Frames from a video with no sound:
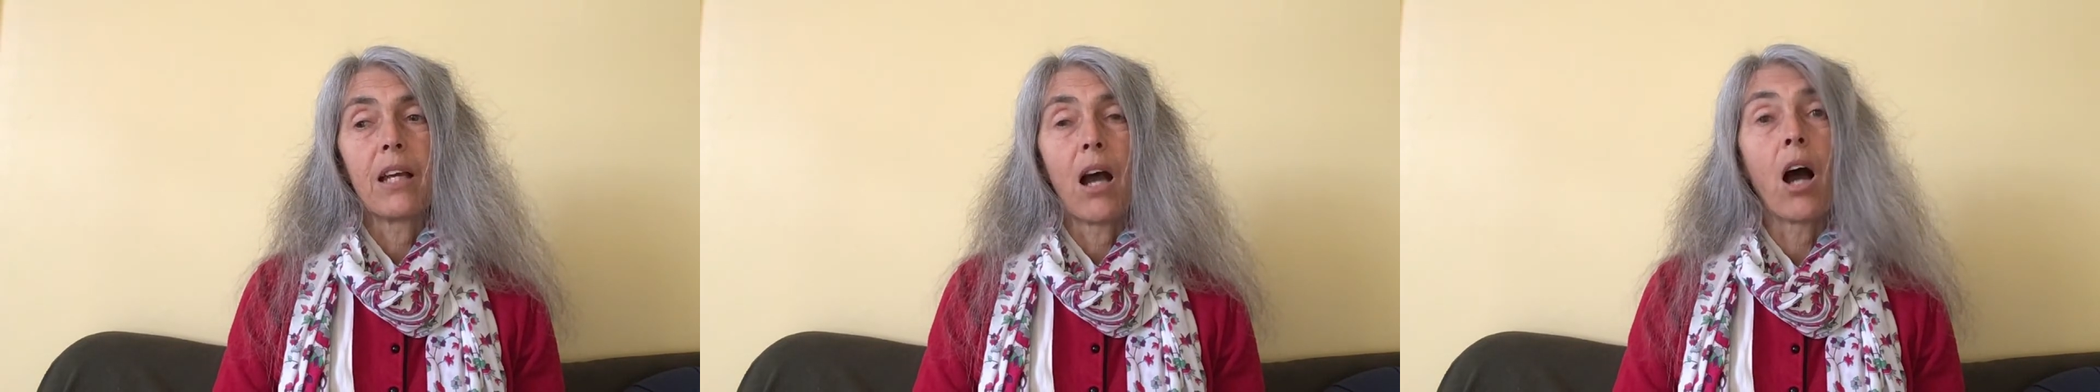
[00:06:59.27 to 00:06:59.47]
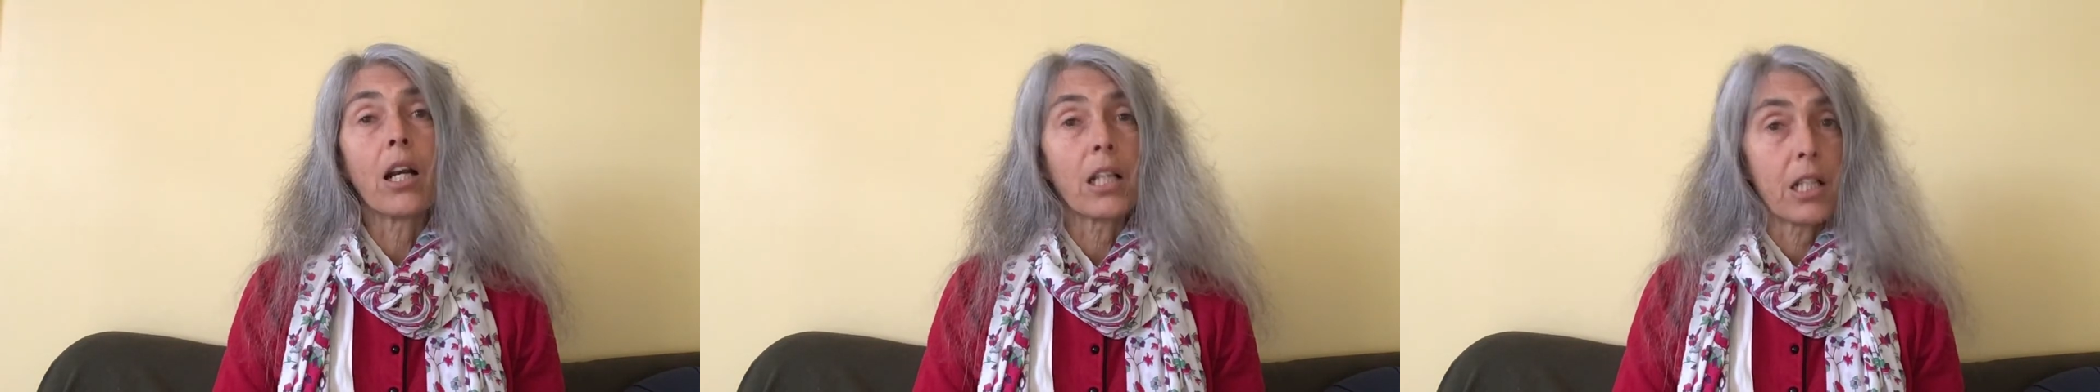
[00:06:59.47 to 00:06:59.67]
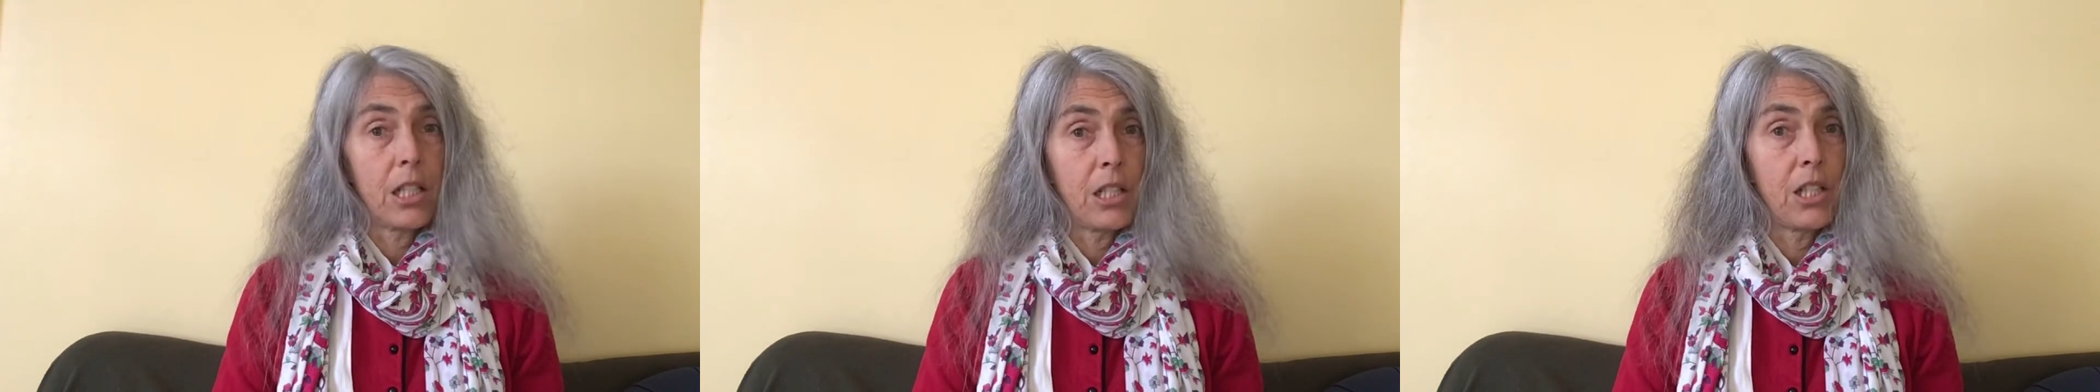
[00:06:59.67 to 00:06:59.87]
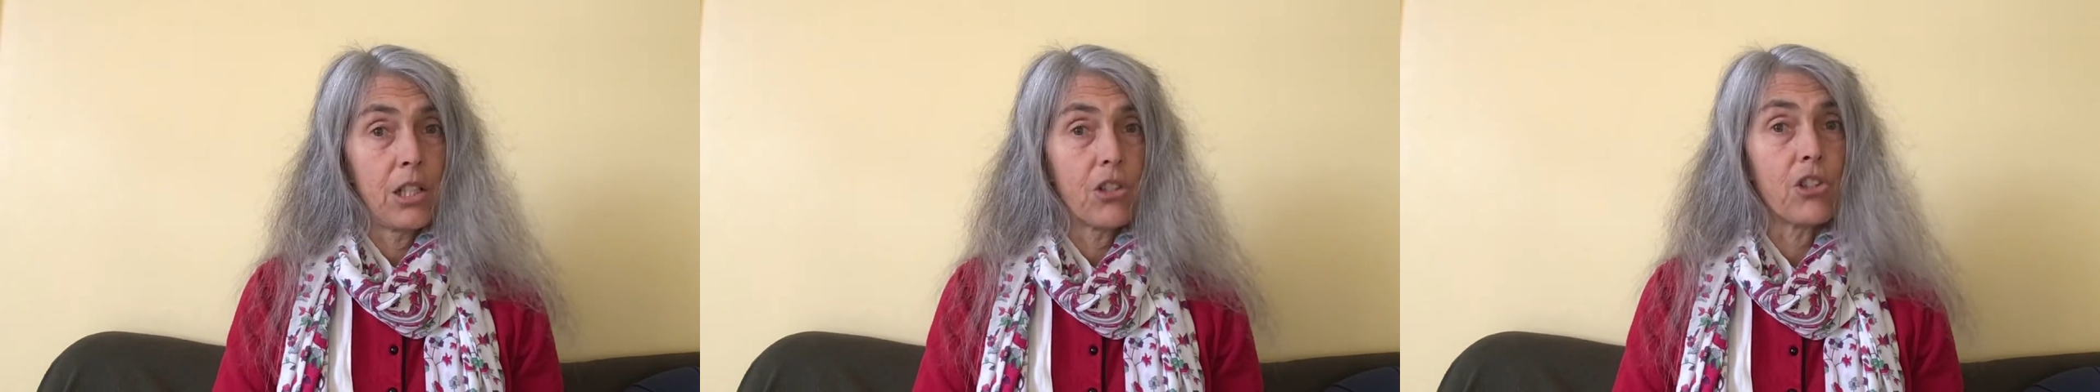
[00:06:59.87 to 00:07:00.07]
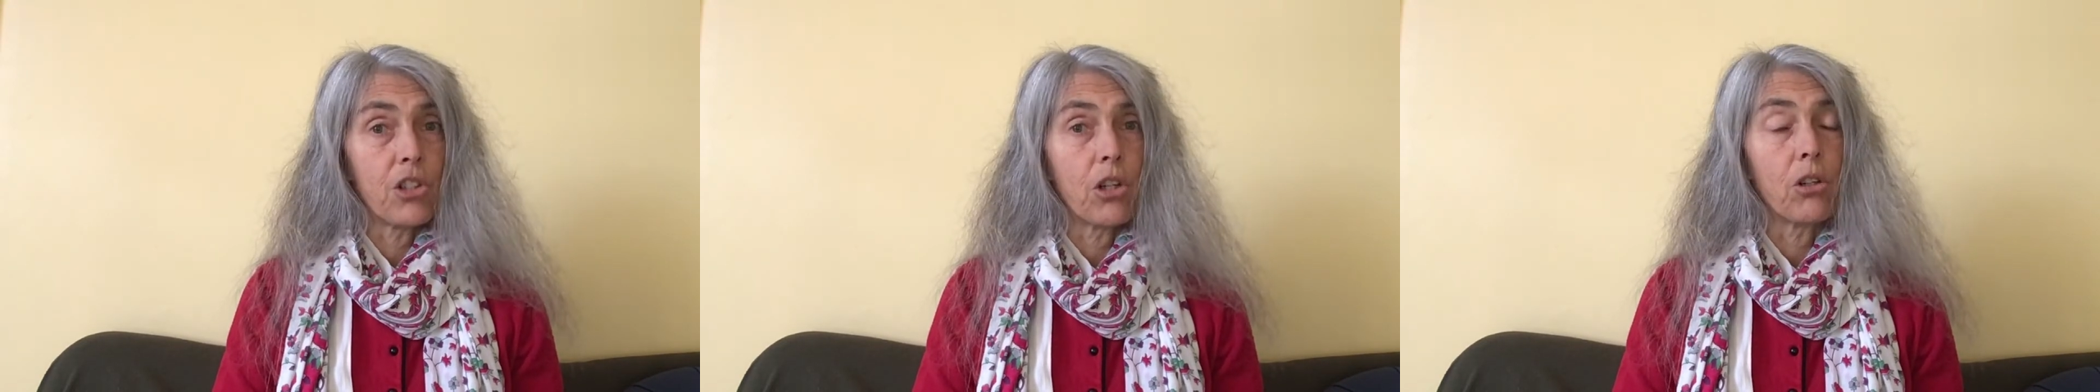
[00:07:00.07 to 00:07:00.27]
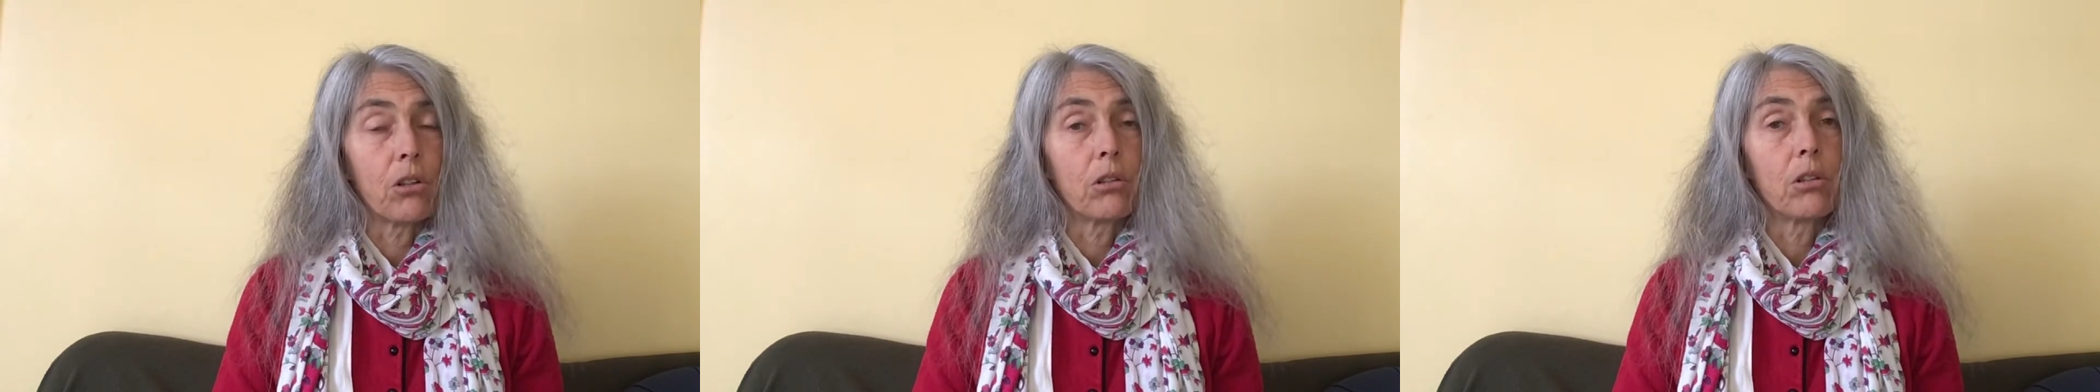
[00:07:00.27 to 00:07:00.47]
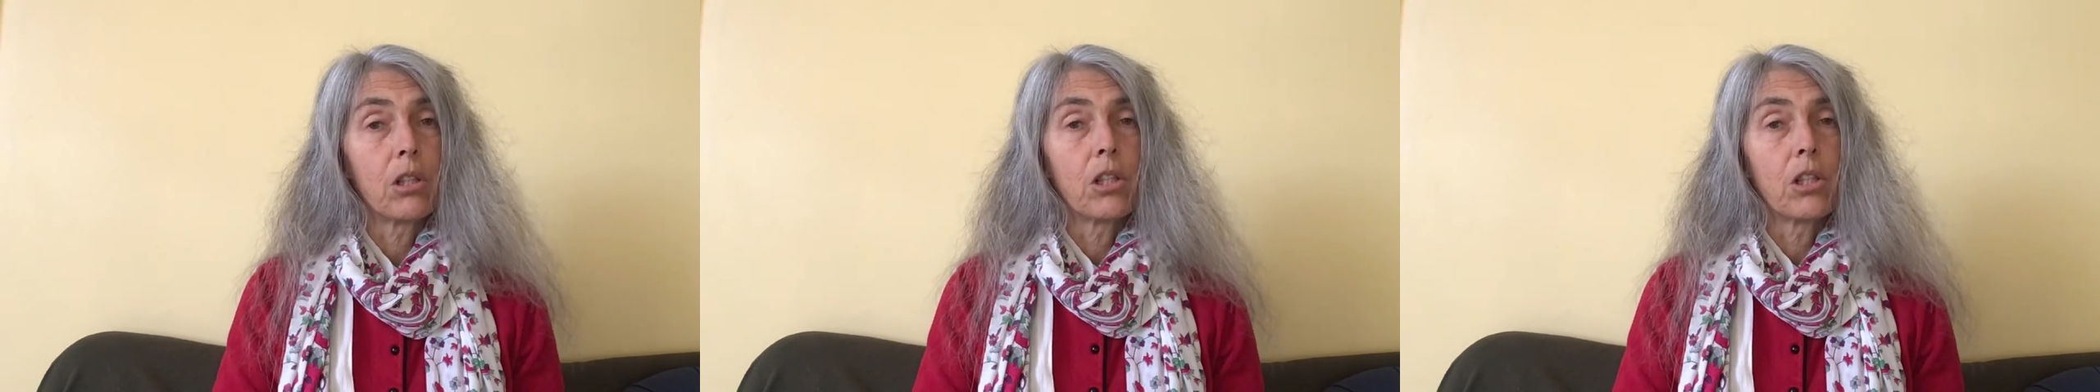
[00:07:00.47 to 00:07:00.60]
unconditional.